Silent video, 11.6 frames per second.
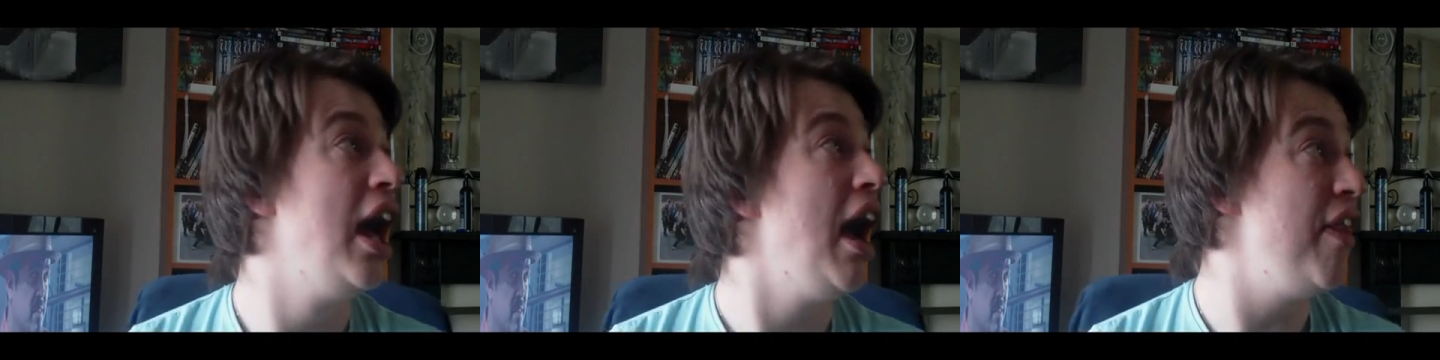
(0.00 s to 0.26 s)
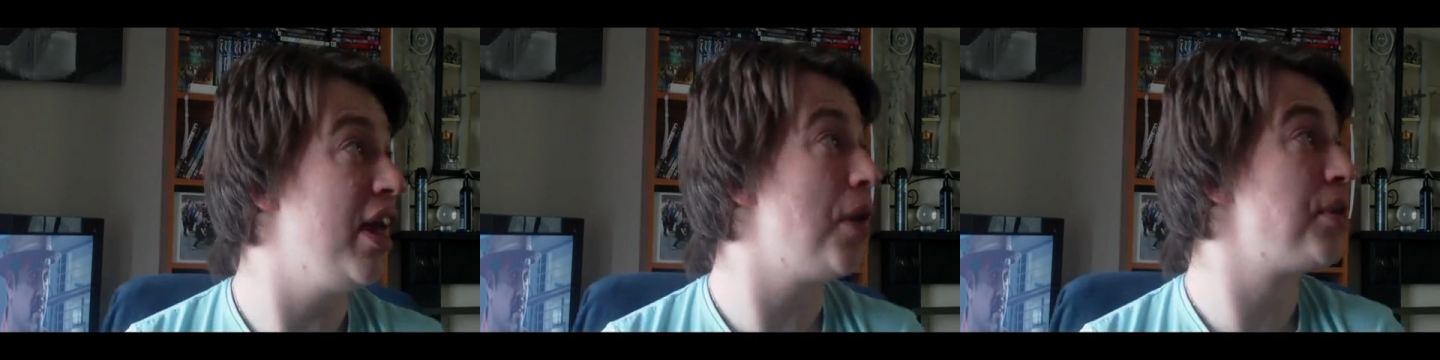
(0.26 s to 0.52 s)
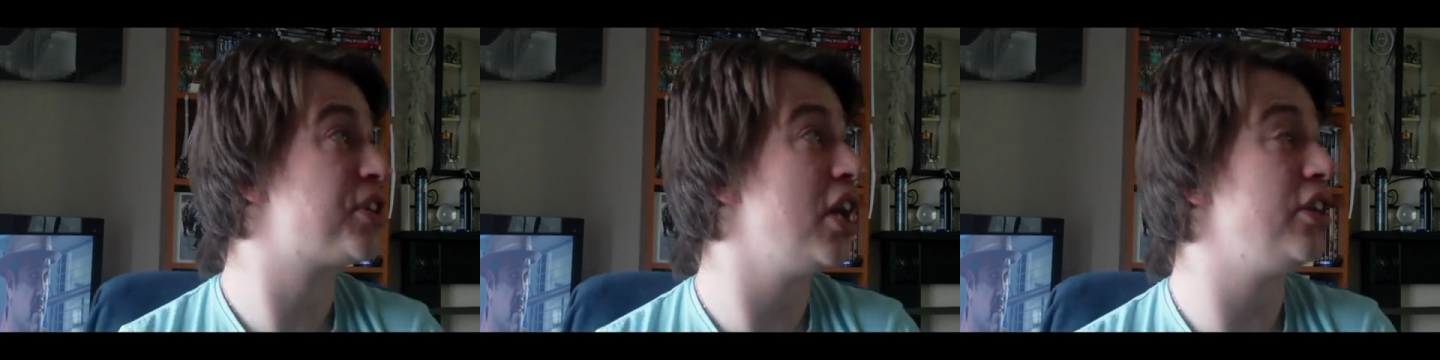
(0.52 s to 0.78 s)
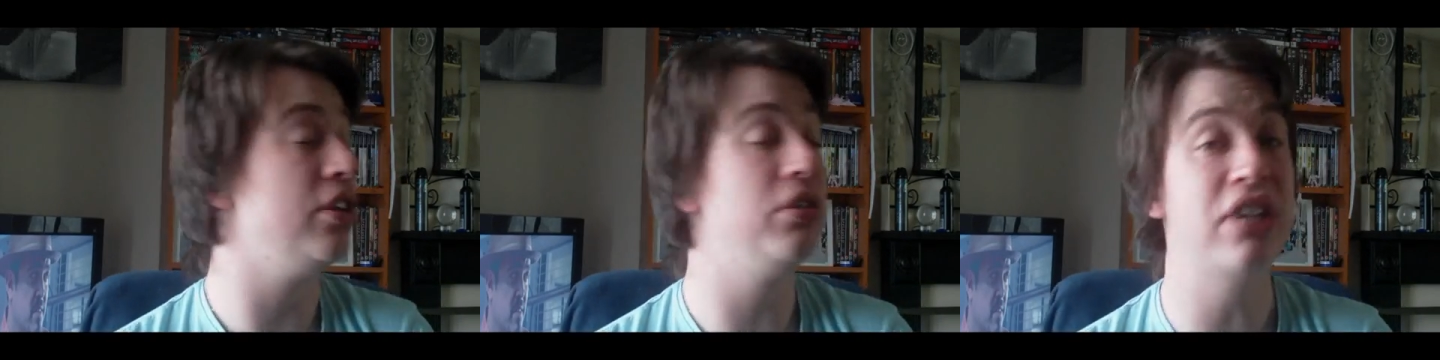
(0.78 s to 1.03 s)
And then I was
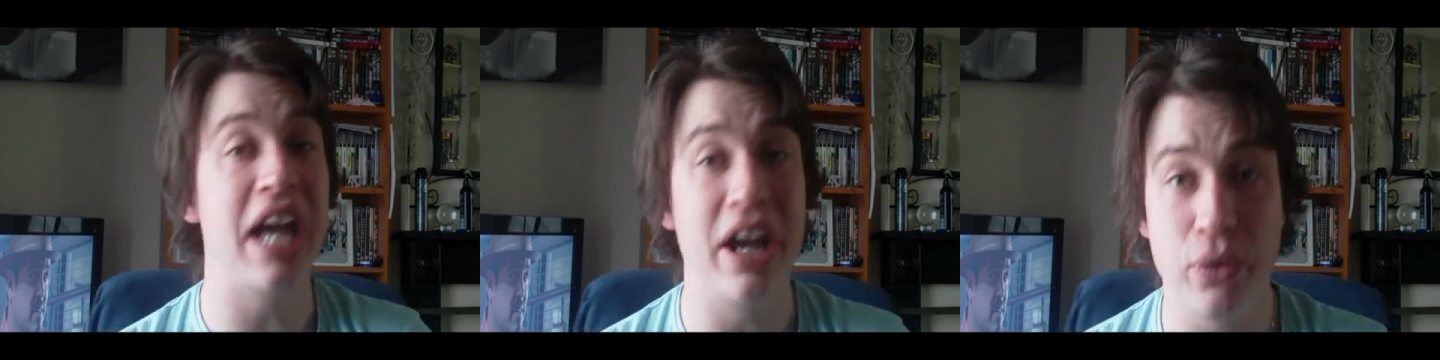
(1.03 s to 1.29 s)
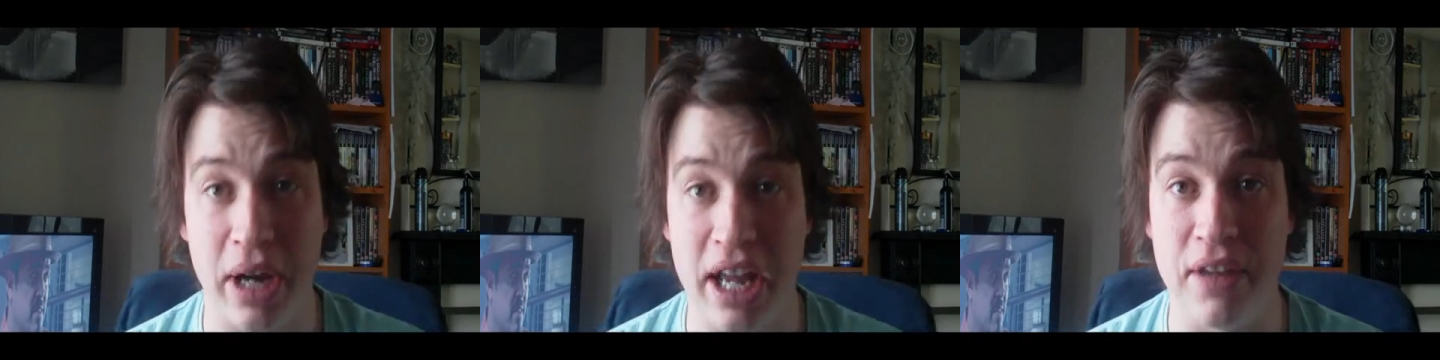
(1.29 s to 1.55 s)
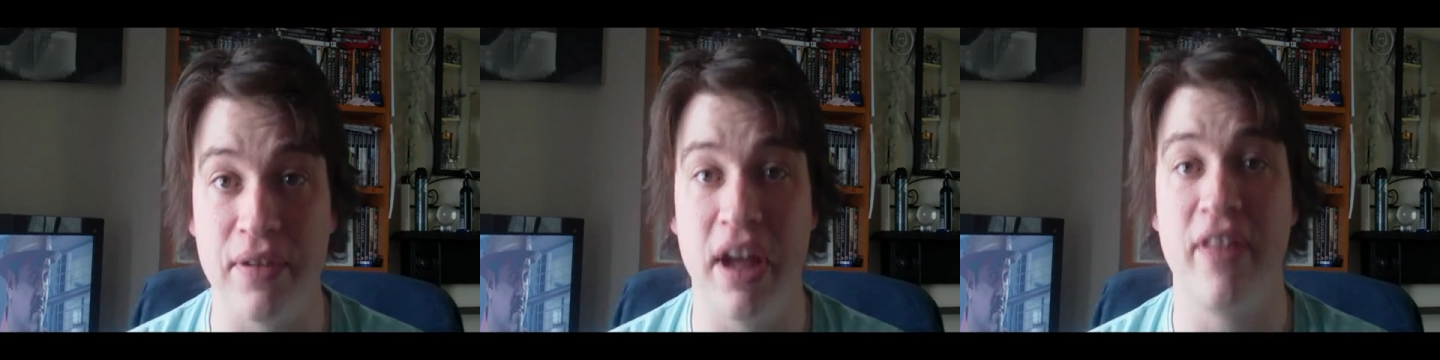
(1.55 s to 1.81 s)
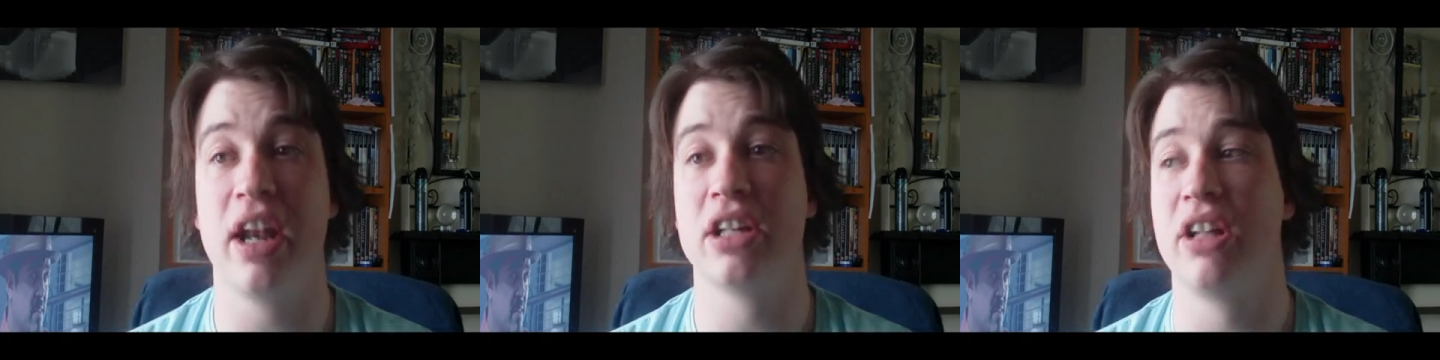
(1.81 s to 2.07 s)
going to do Soundwave,
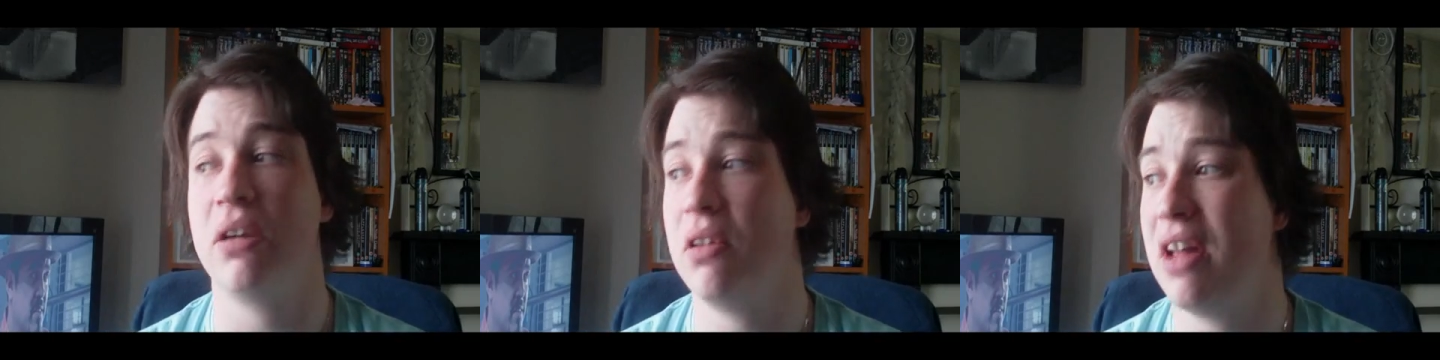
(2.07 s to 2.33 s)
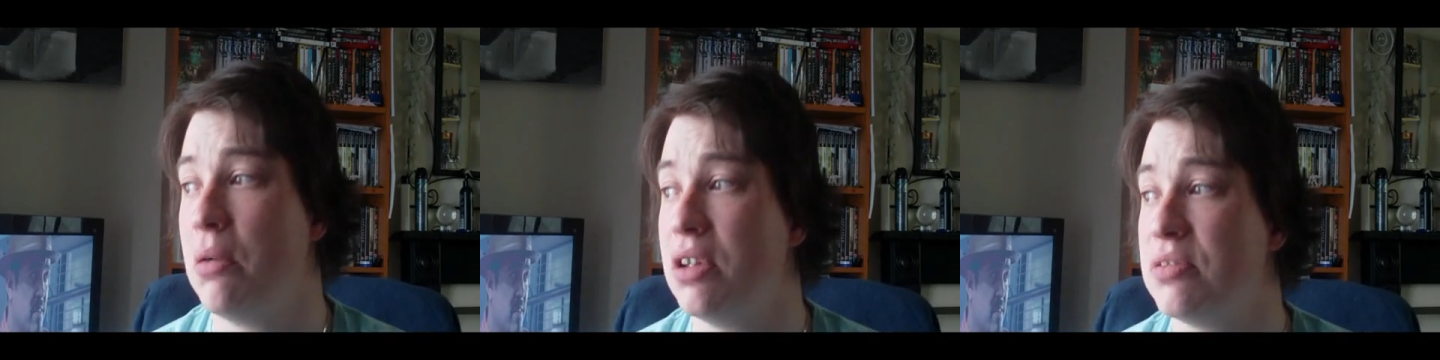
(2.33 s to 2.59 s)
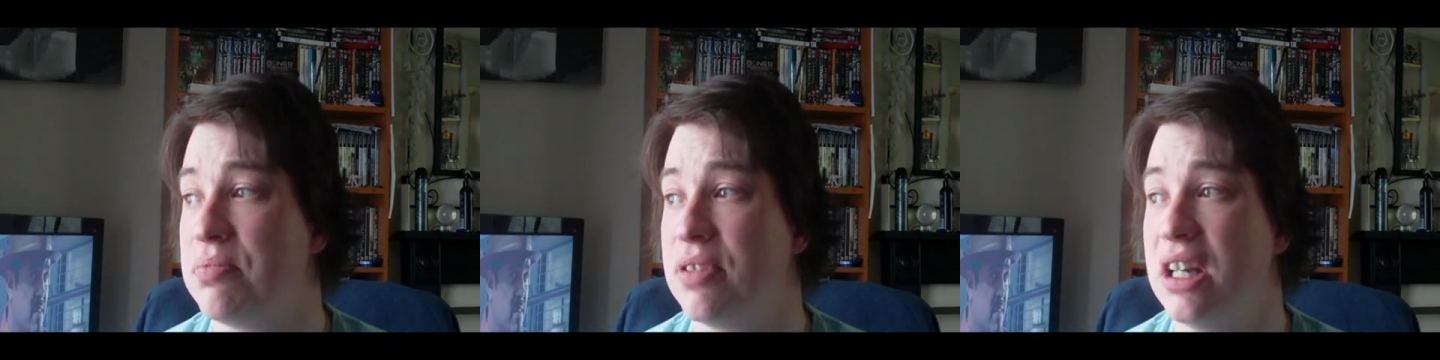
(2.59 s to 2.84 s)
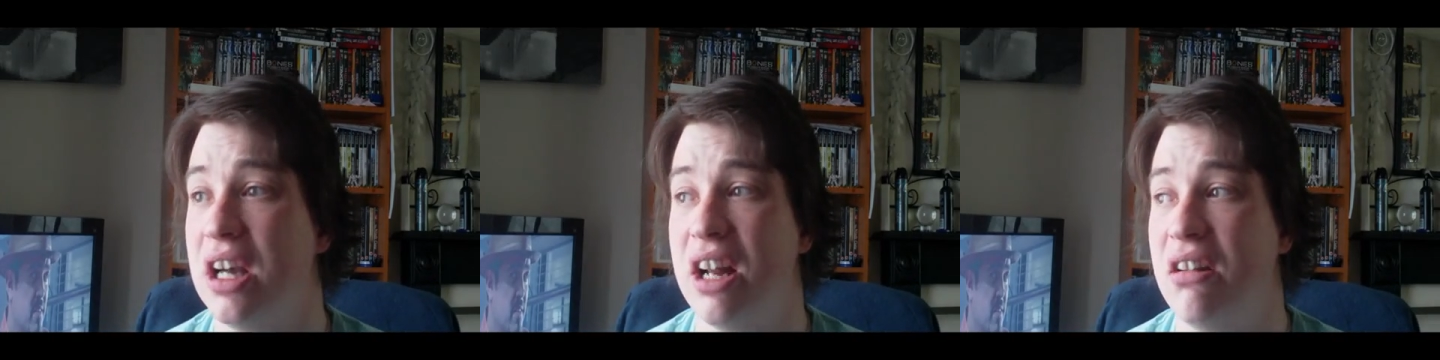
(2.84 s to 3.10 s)
and then I was like, well, that one's
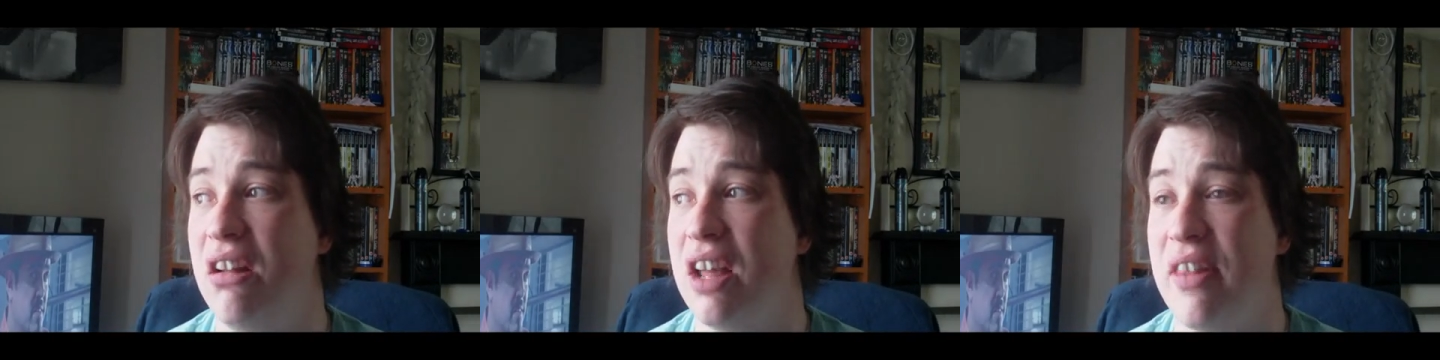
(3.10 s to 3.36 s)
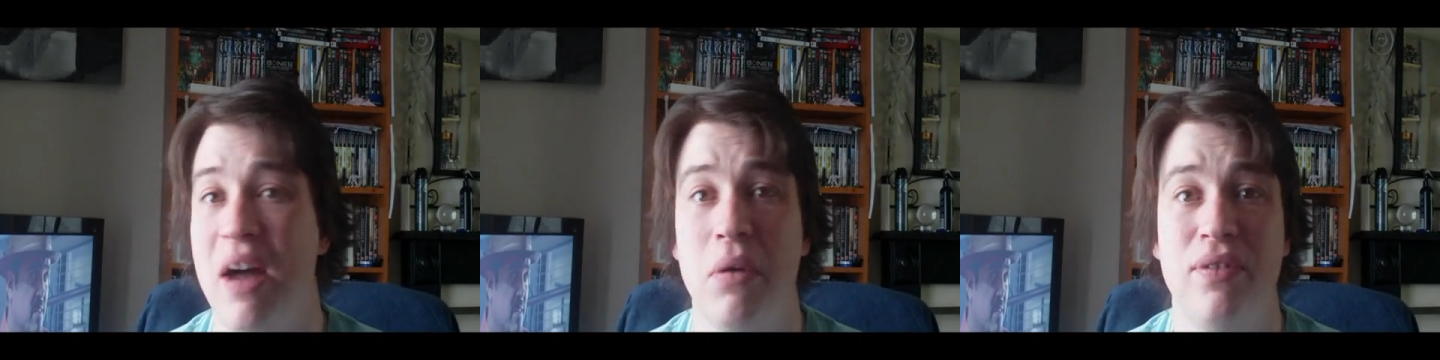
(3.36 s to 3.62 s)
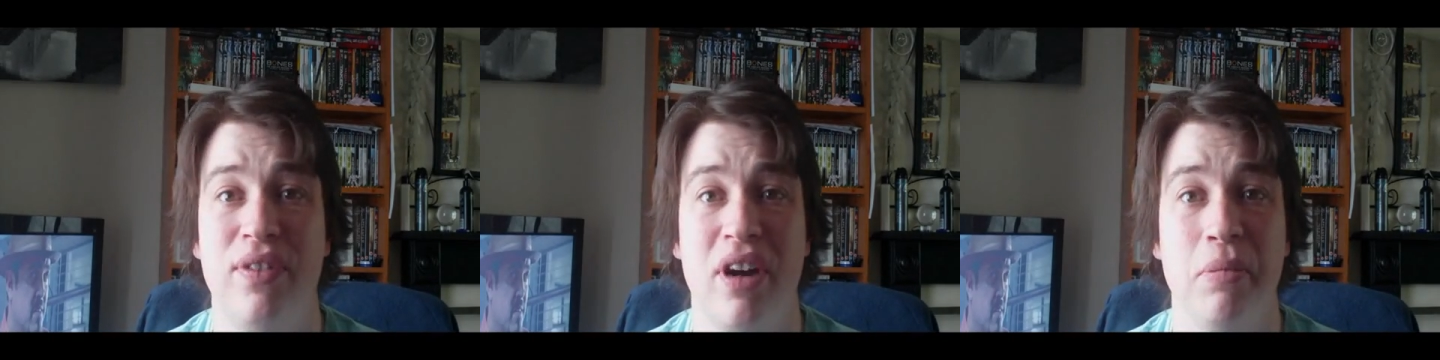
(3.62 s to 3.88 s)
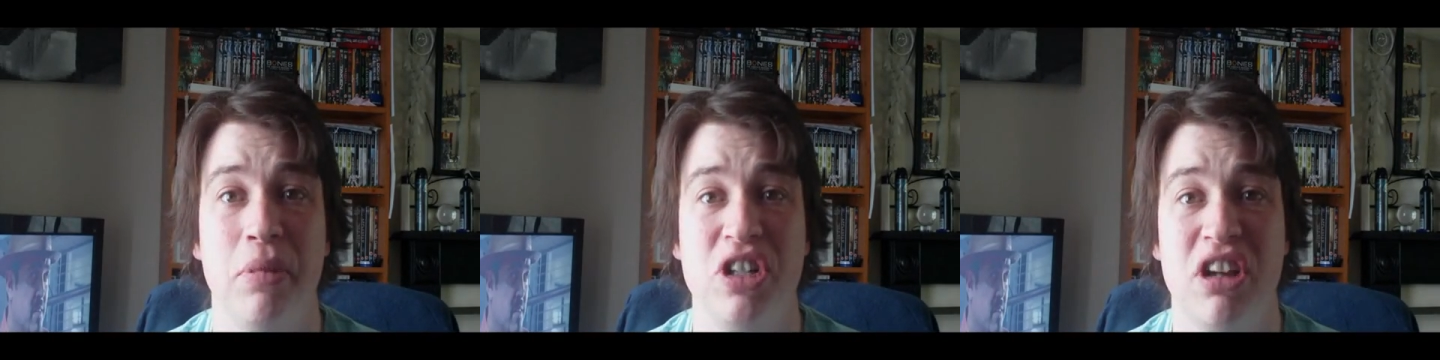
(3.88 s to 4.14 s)
pretty, I don't like that one
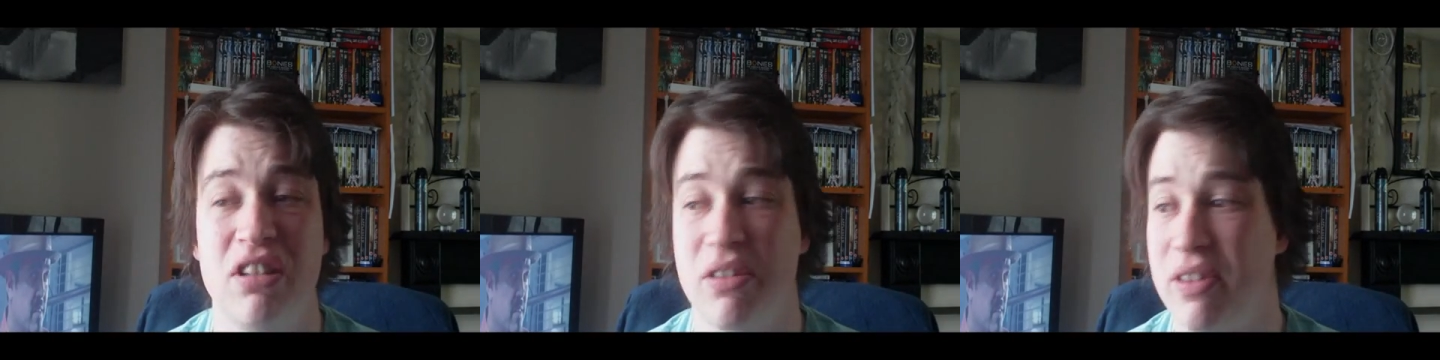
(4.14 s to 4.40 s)
very much either.